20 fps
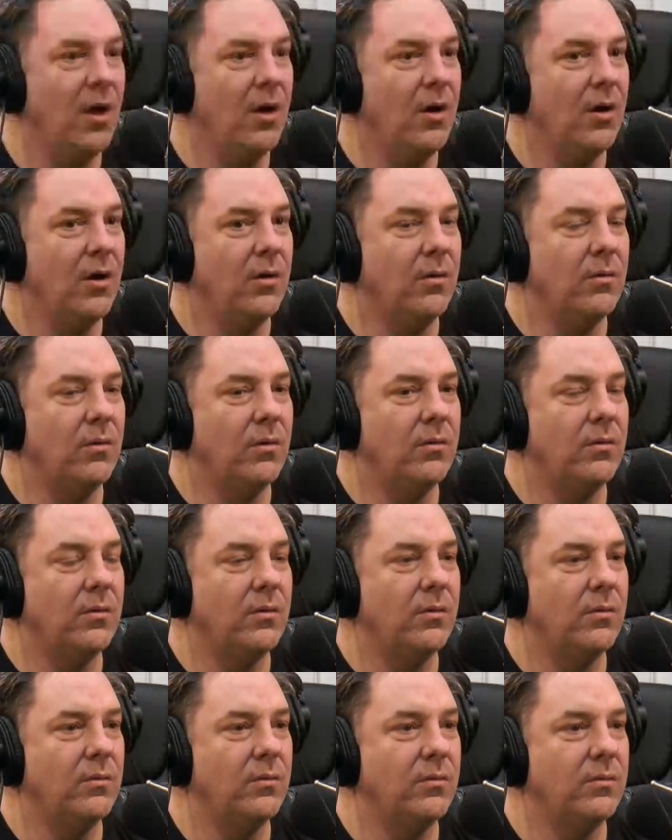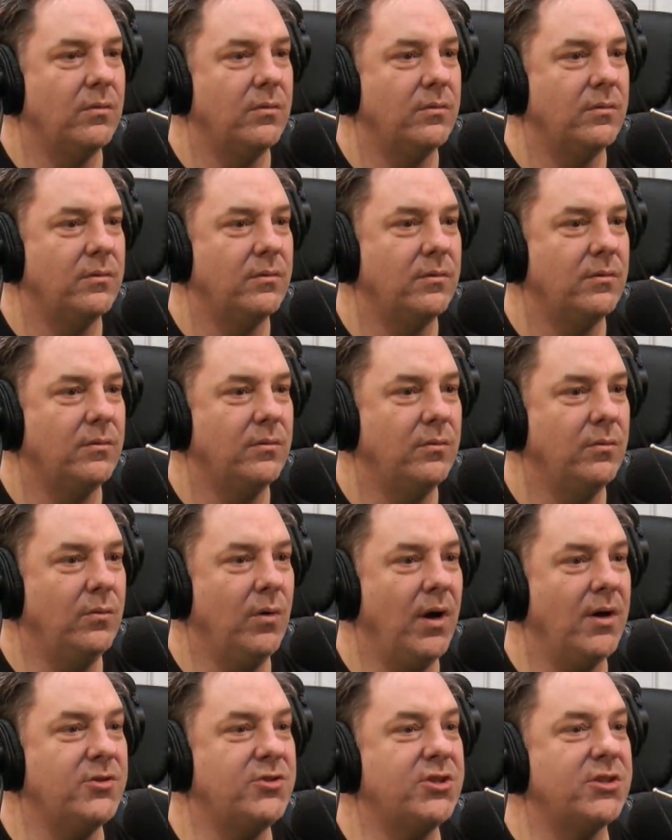Like most people are like, "Are you kidding?" Well,
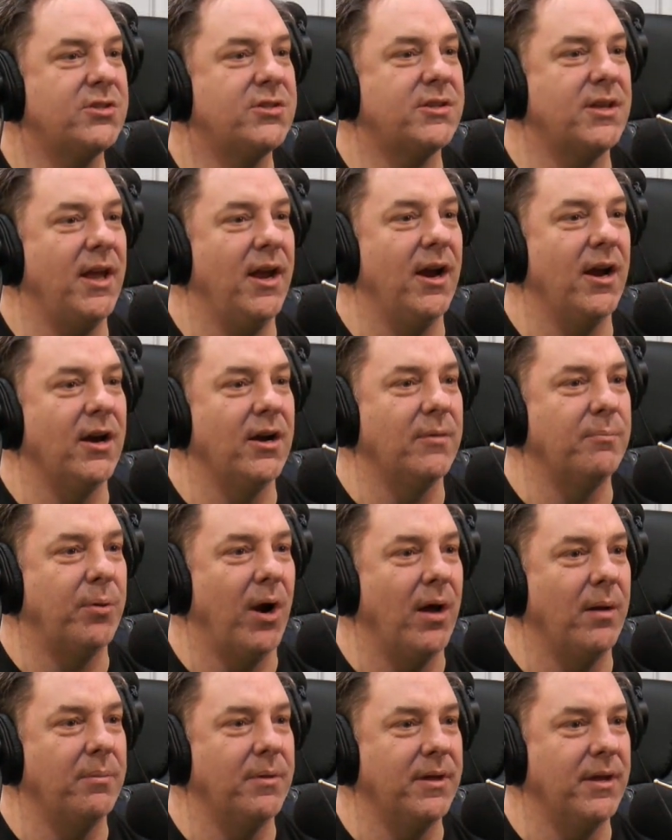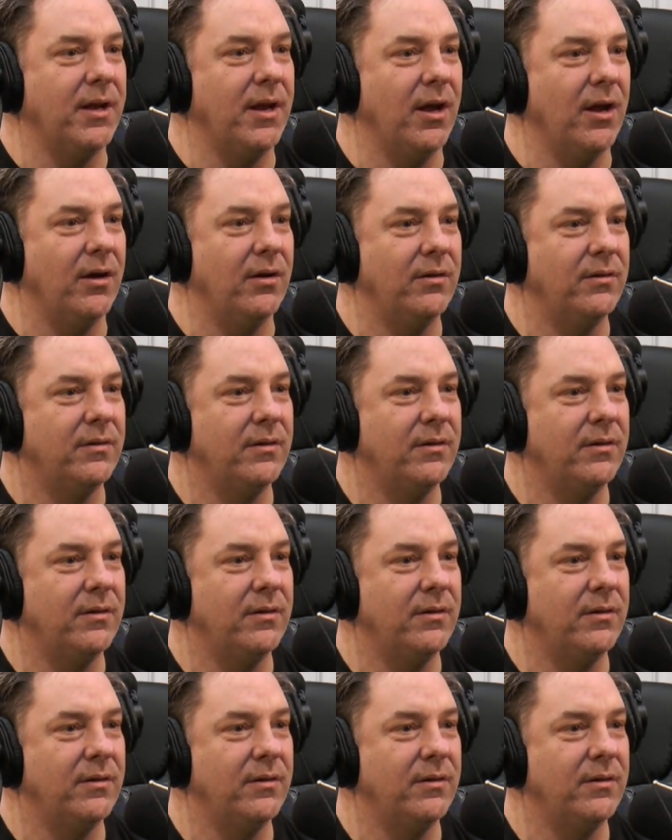I was just like, scared, probably, yeah, you know, yeah.